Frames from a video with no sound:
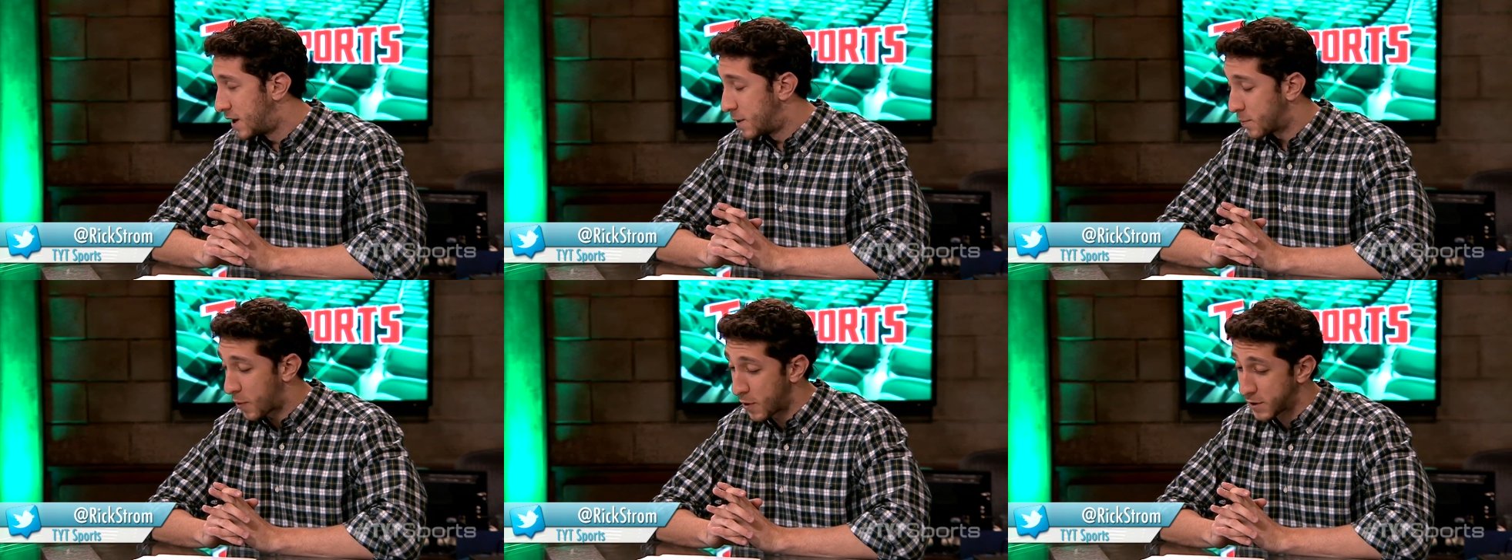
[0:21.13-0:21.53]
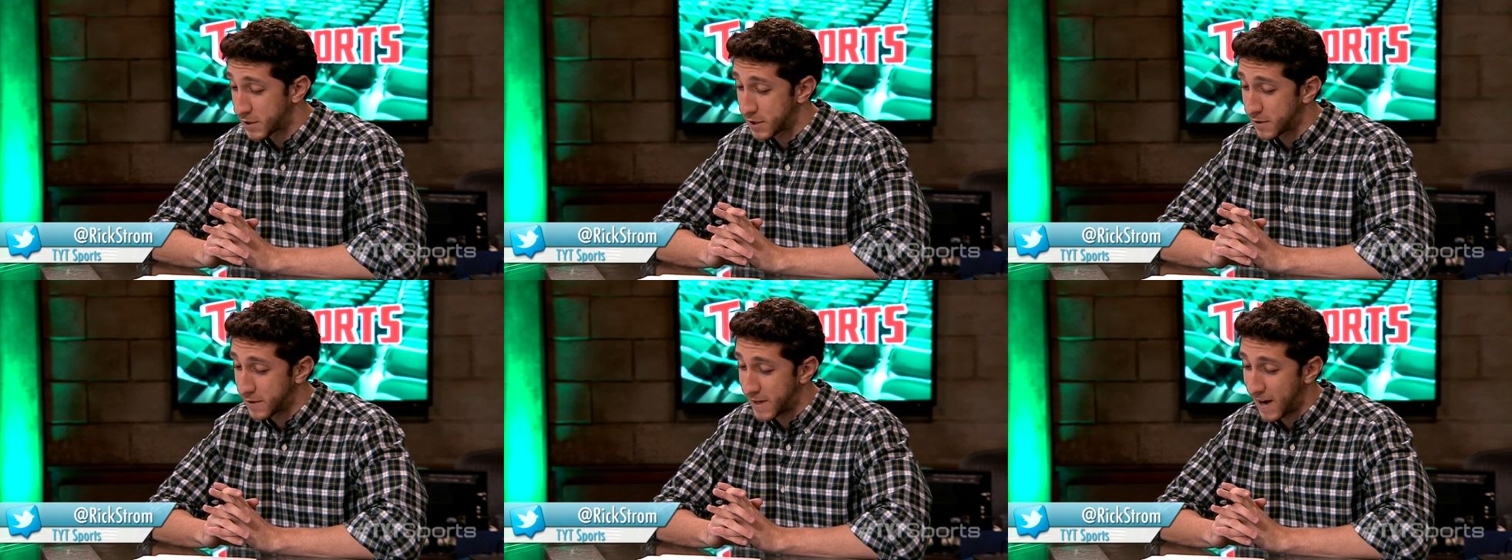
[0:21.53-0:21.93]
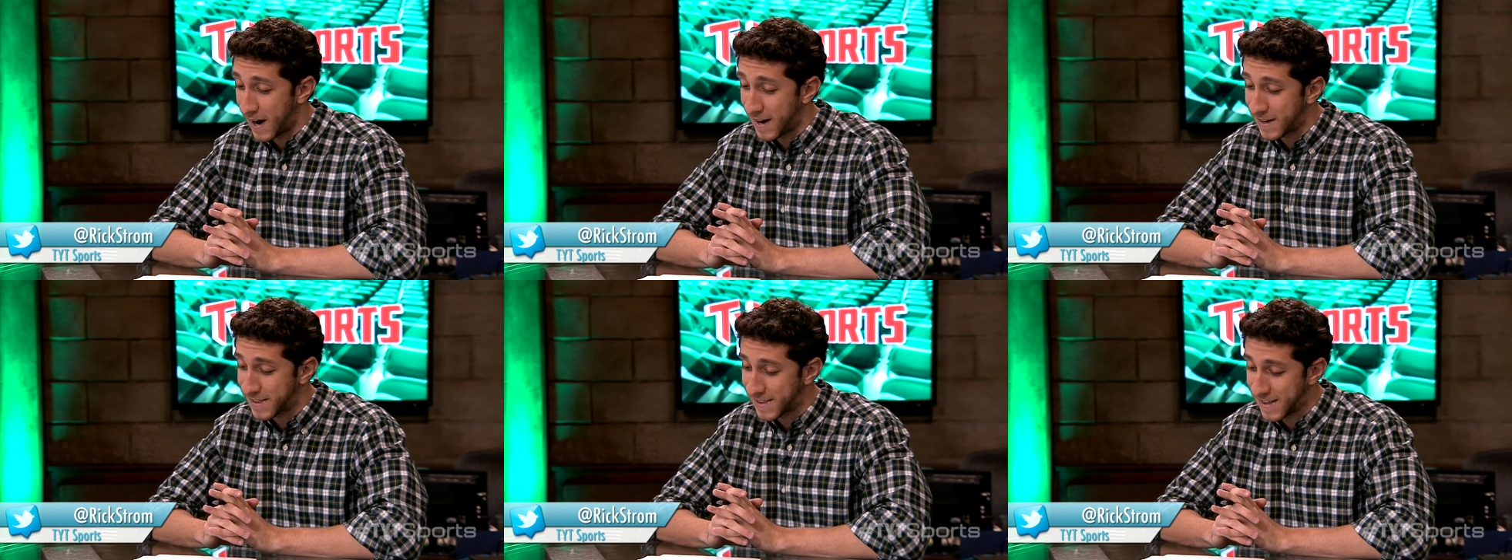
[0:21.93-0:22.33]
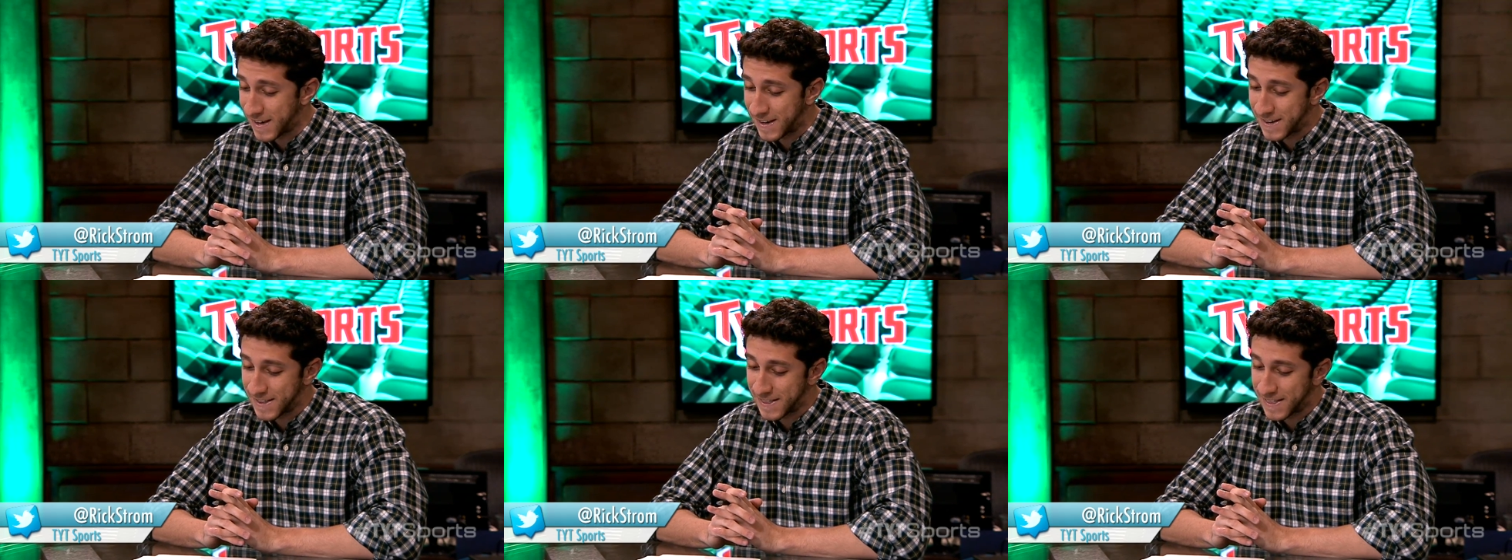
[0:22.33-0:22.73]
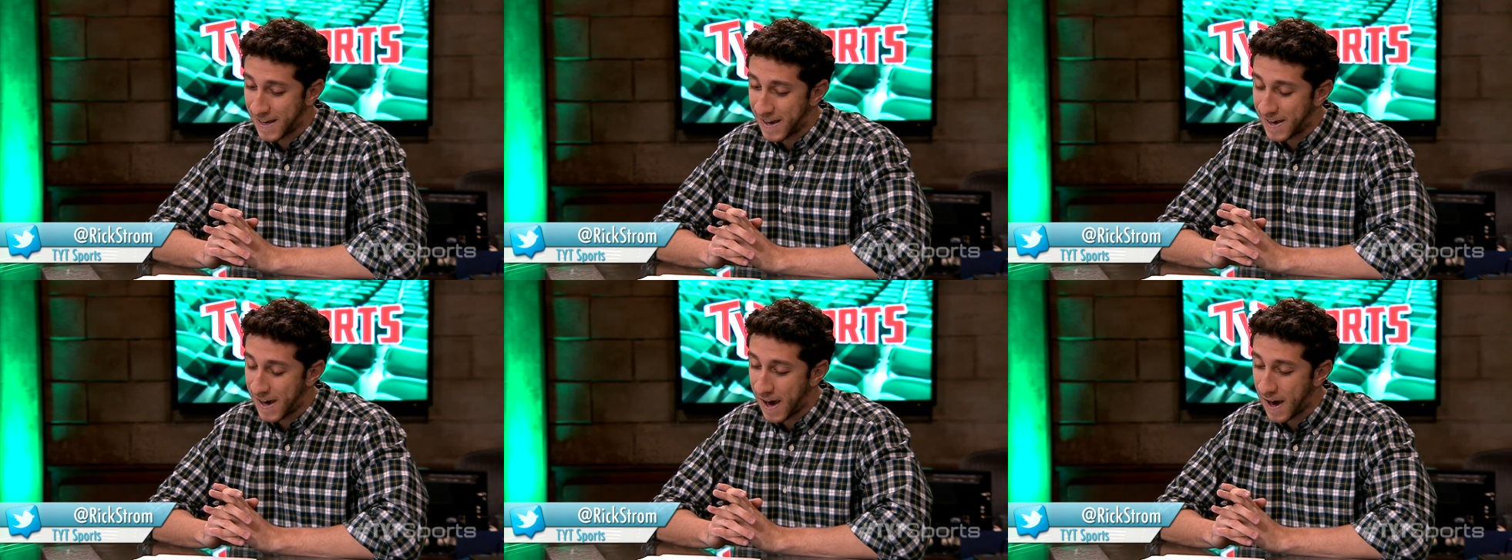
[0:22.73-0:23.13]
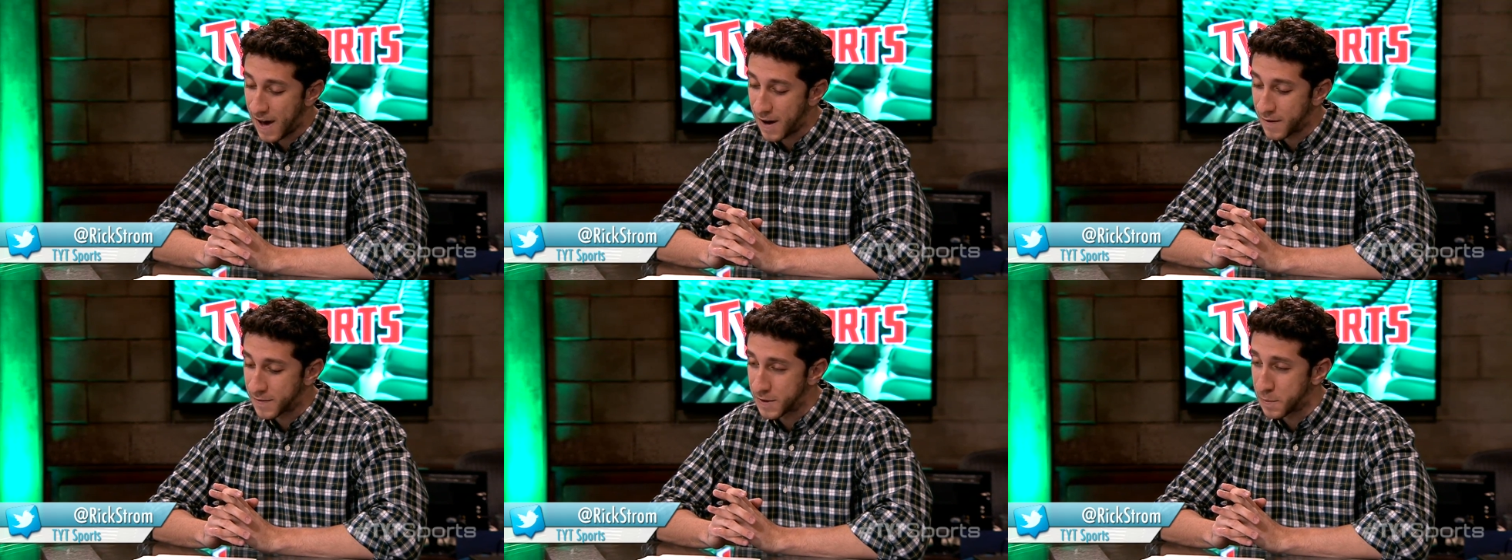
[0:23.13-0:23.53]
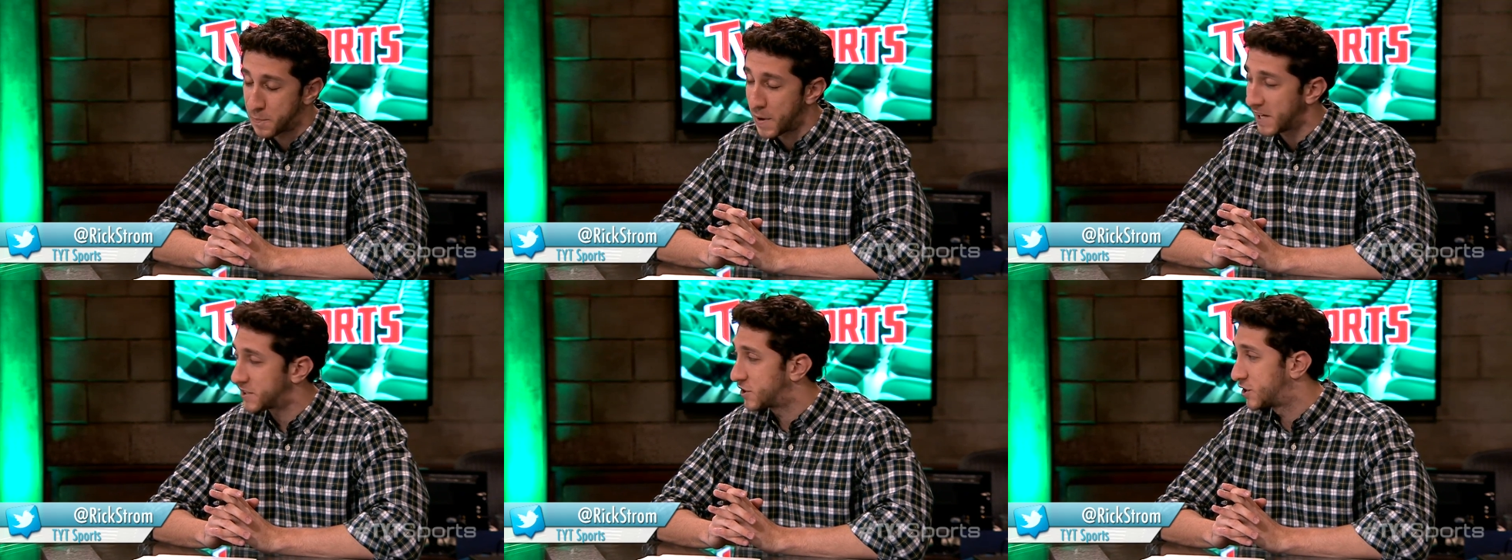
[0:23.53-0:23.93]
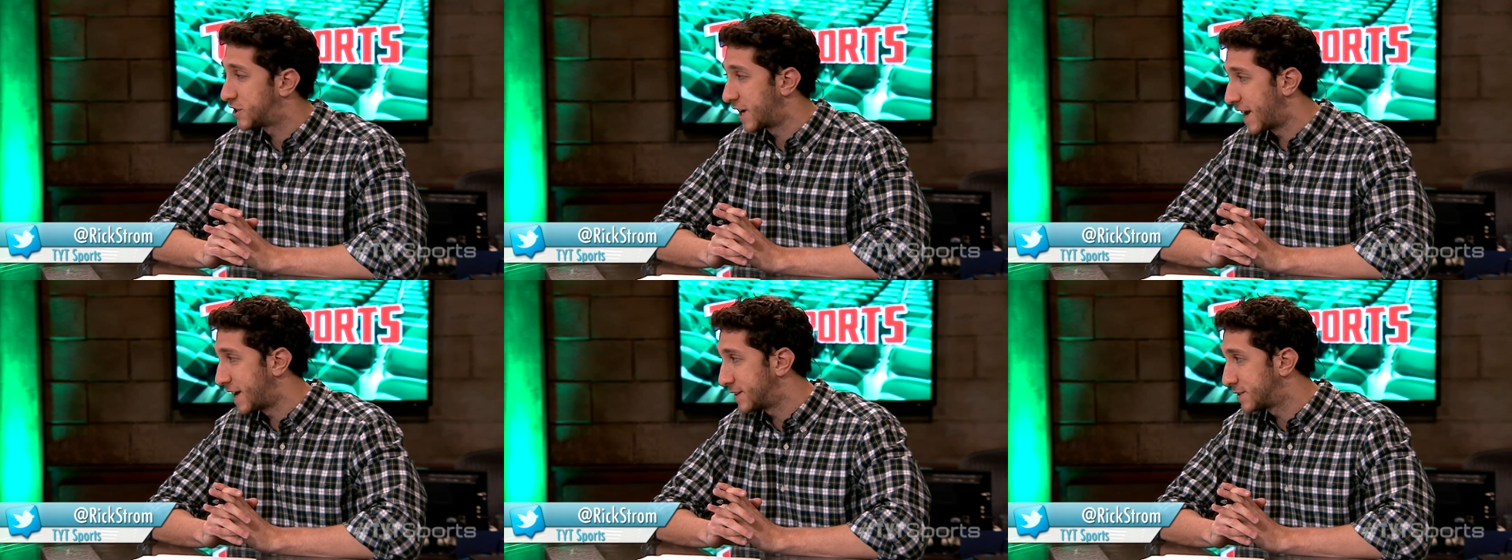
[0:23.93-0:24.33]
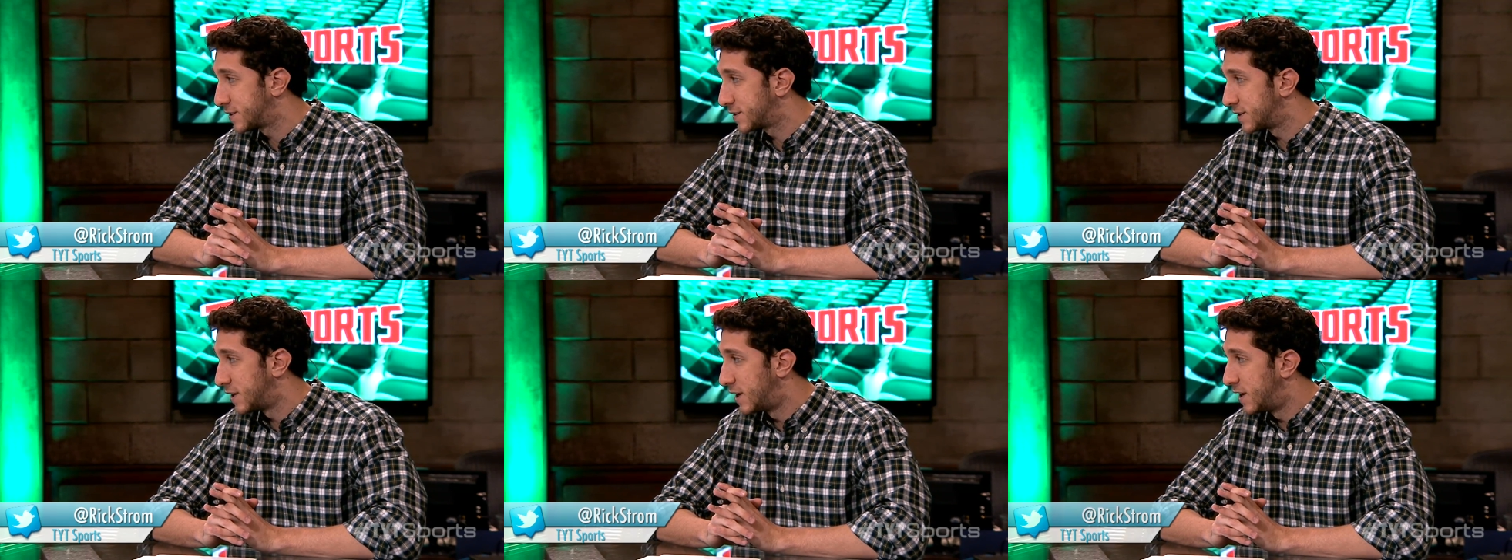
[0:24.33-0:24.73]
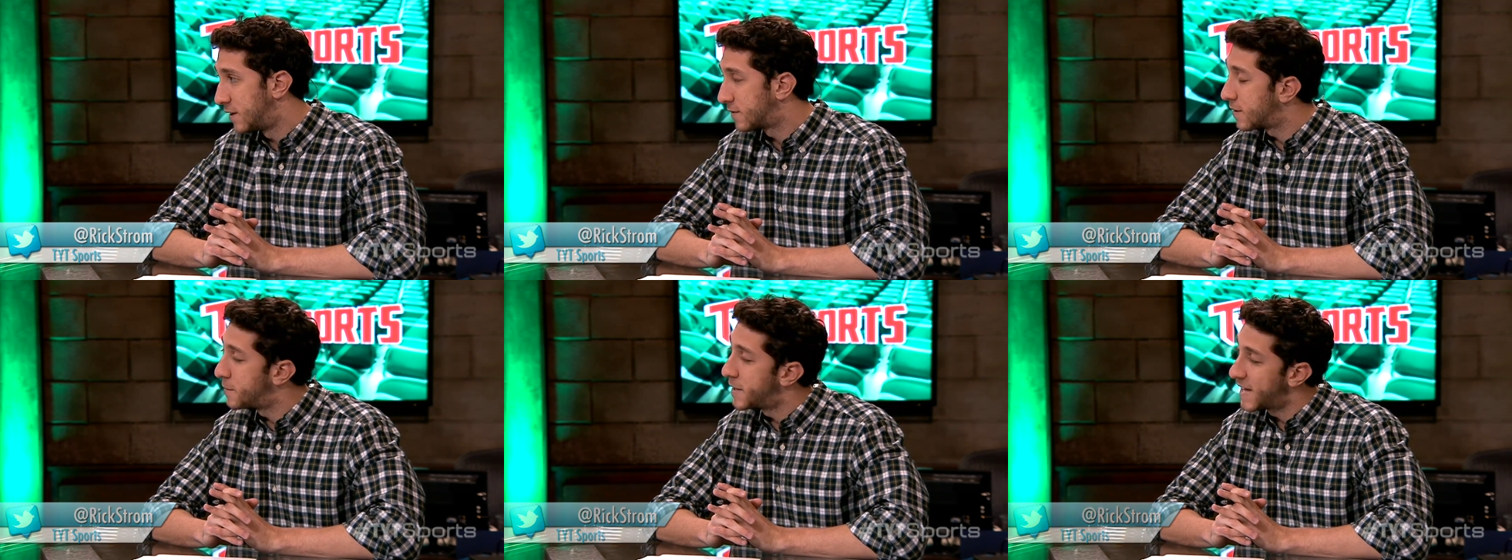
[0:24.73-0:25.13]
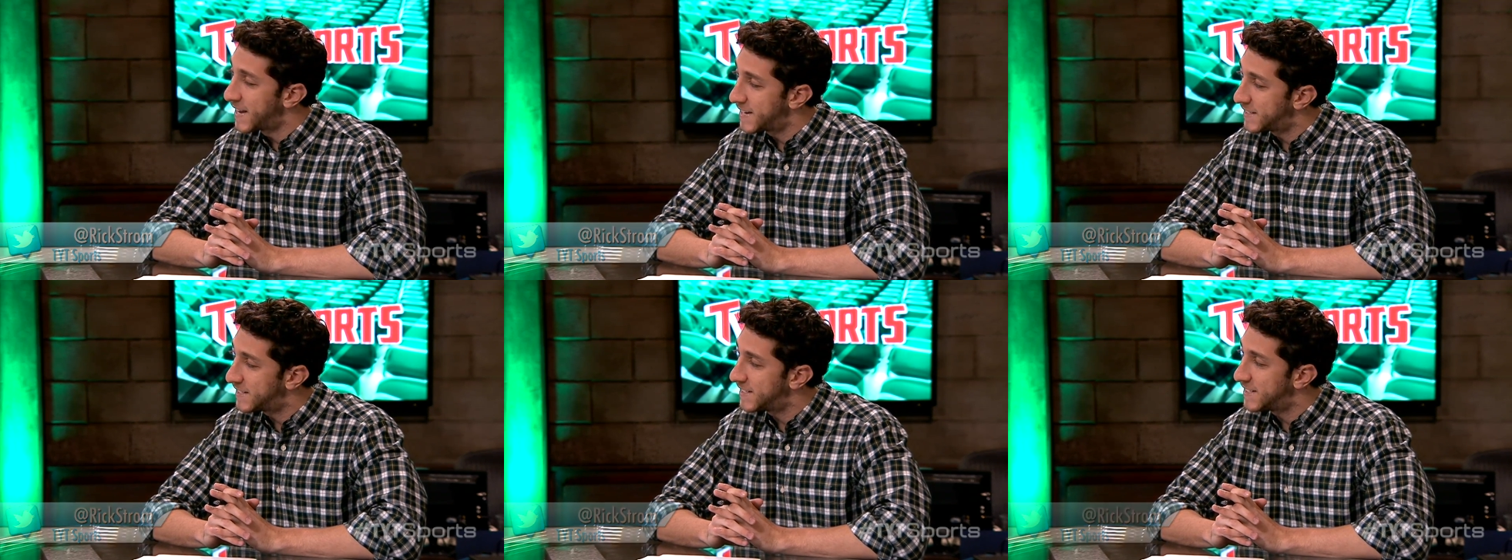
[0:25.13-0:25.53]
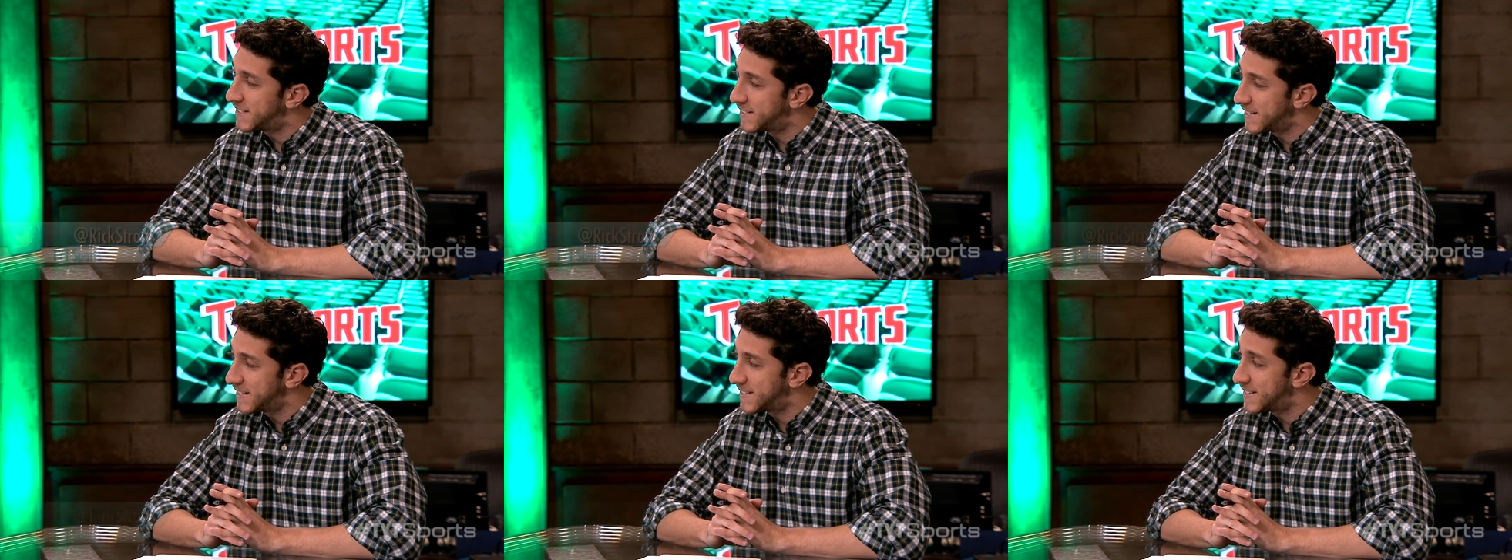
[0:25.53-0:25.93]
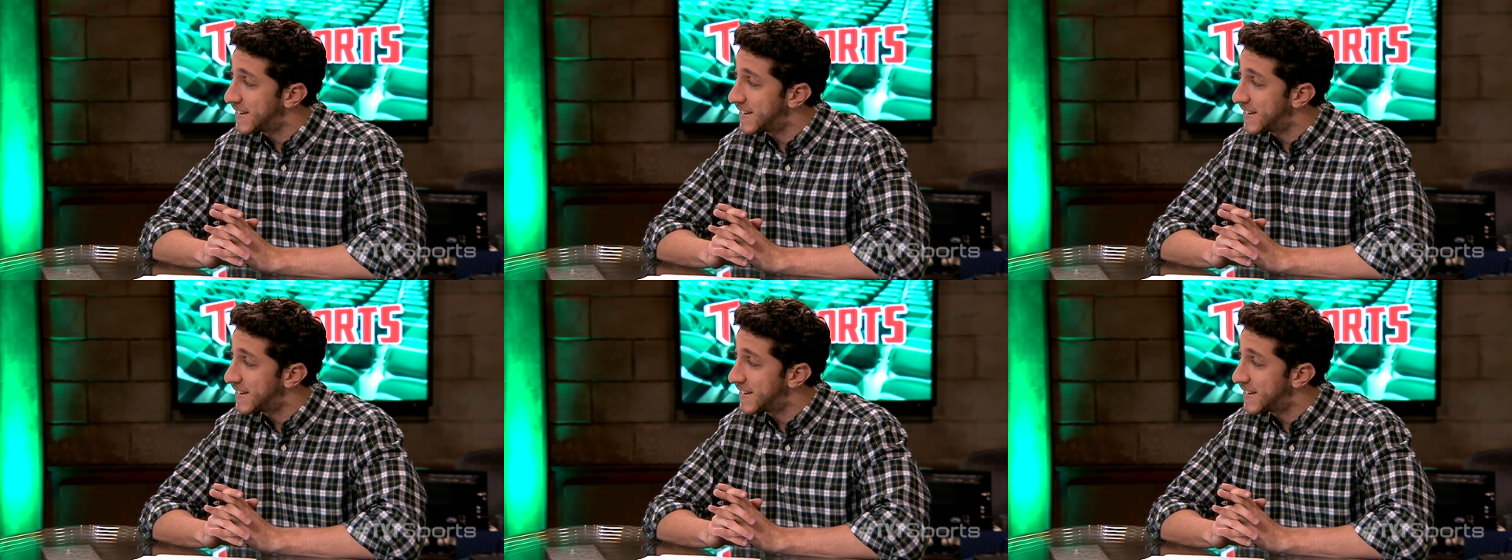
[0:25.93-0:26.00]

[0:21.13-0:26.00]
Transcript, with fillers: Personally, I think they have the best chance from an ACC